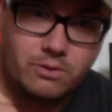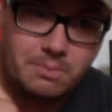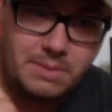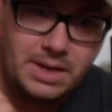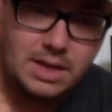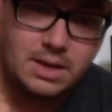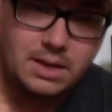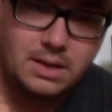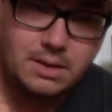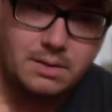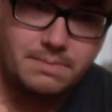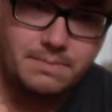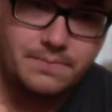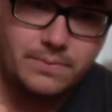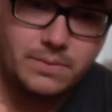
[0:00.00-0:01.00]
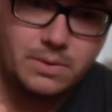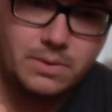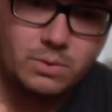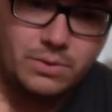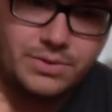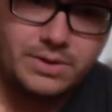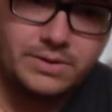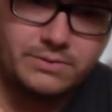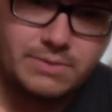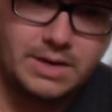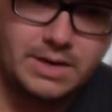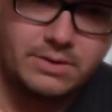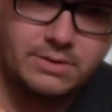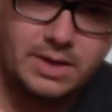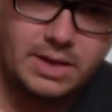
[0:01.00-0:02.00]
me, with this
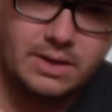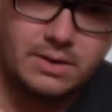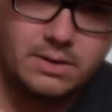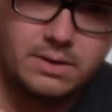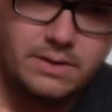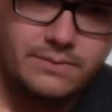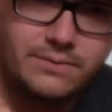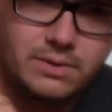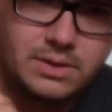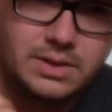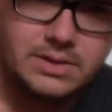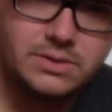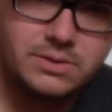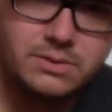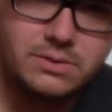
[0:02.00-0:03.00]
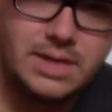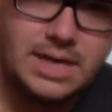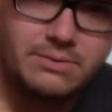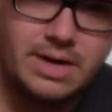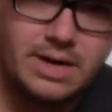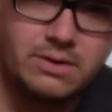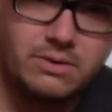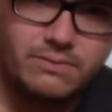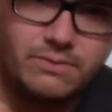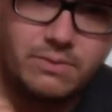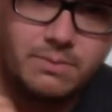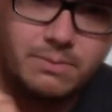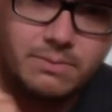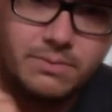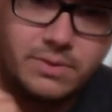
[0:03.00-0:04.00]
record here. If you listen to that record
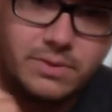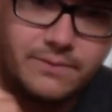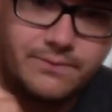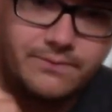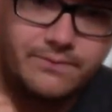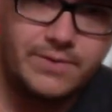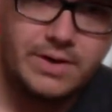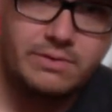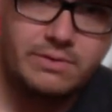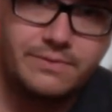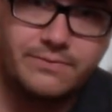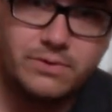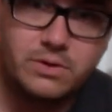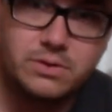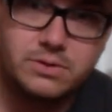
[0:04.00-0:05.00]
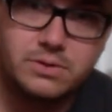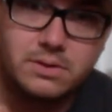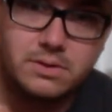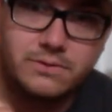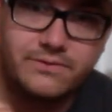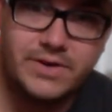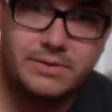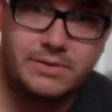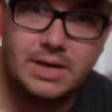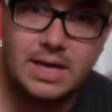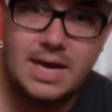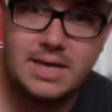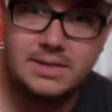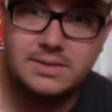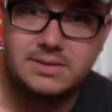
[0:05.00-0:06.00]
from the very first to the very
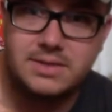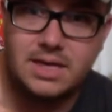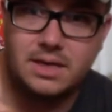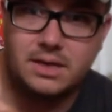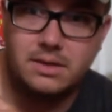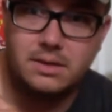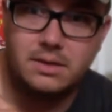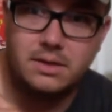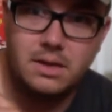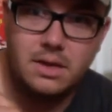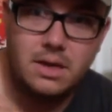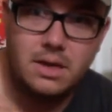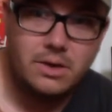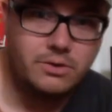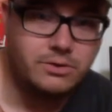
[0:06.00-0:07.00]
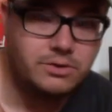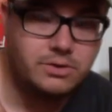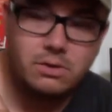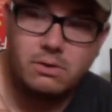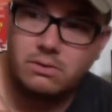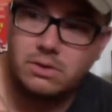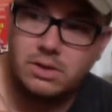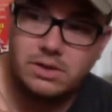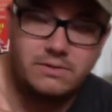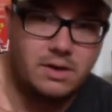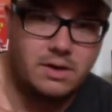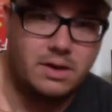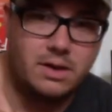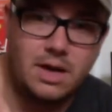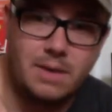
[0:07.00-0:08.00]
last second, you're totally
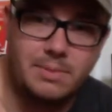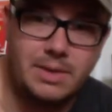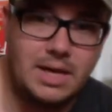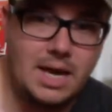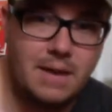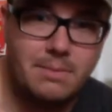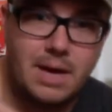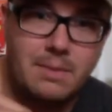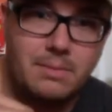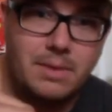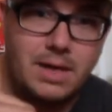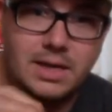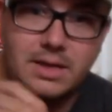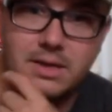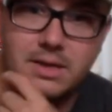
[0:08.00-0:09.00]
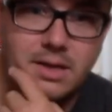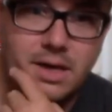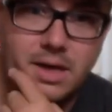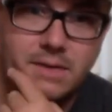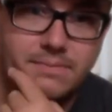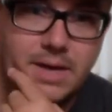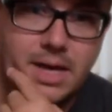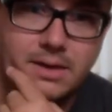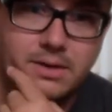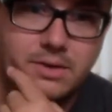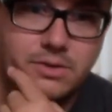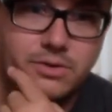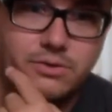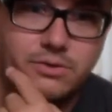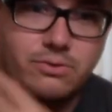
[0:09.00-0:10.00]
done. I mean, I'm like, I
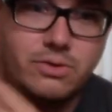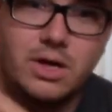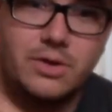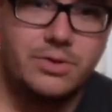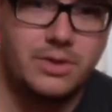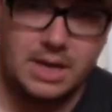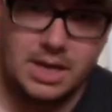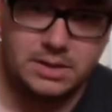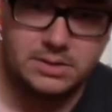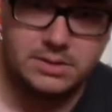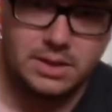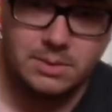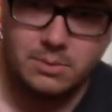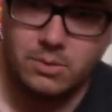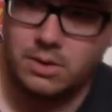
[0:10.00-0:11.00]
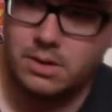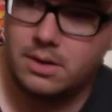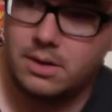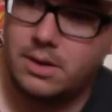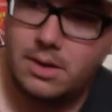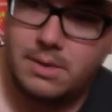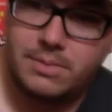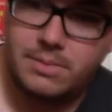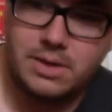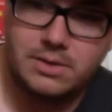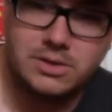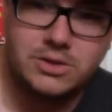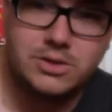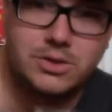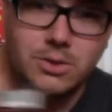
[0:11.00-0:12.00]
could do nothing else anymore,
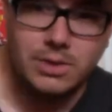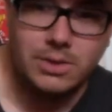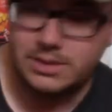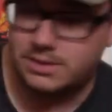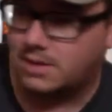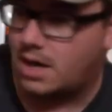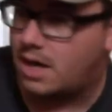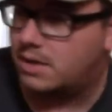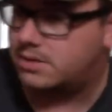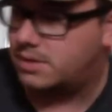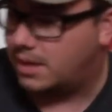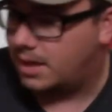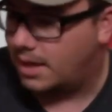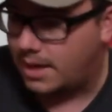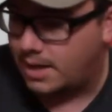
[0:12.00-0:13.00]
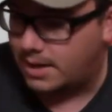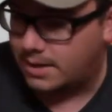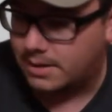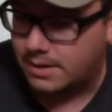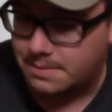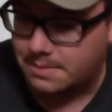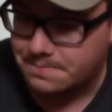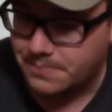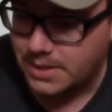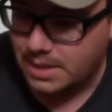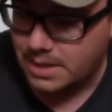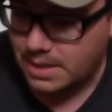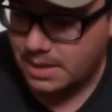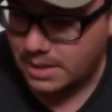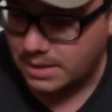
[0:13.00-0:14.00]
because it's so exhausting and
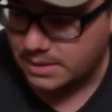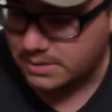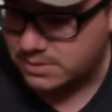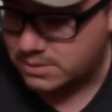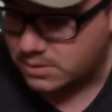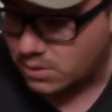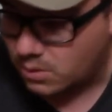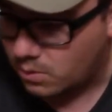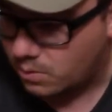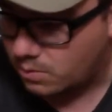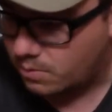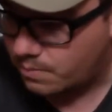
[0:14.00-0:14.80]
it's so